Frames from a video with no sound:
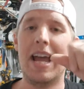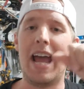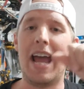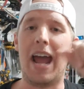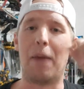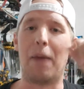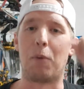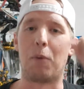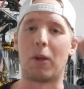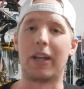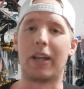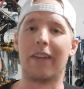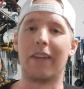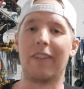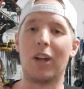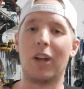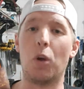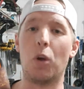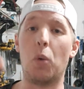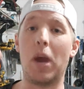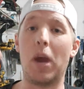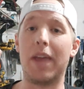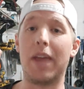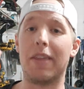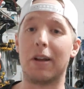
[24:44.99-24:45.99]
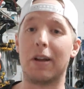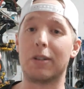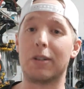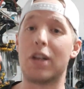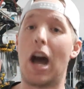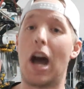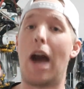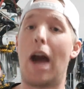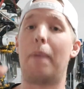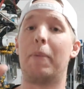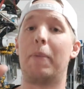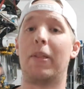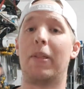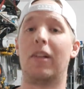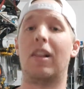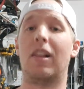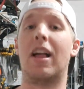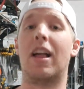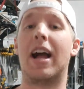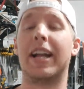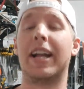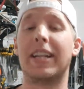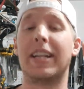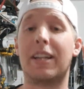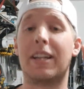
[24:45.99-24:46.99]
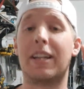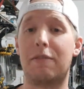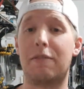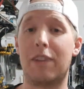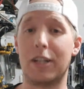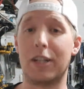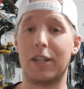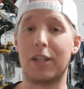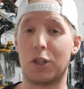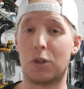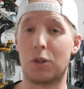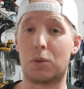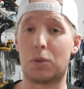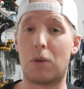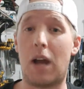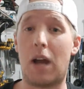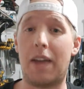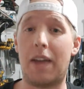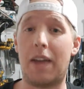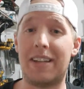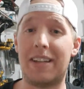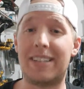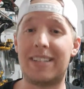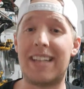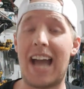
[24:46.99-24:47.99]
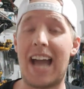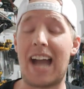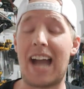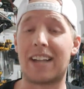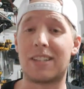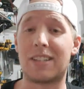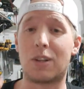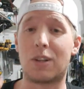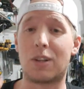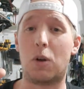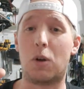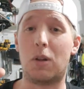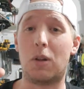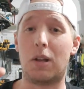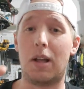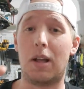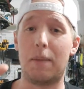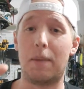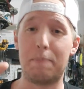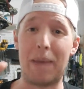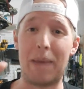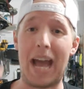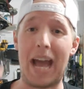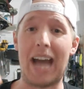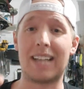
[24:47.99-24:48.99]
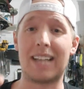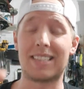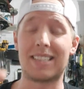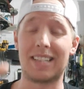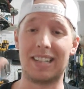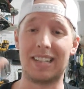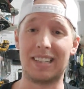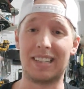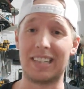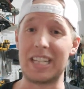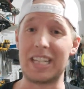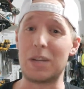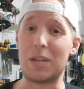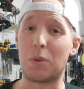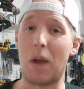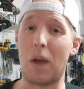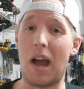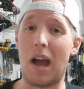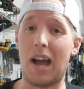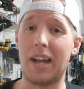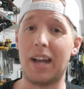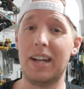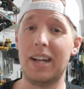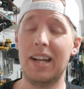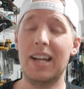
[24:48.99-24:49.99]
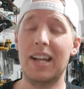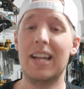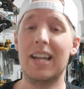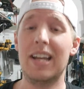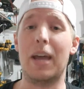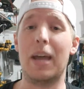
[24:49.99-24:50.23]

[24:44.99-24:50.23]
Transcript: And we're giving away their top of the line conventional rod, the Tactical Bass Elite Rod.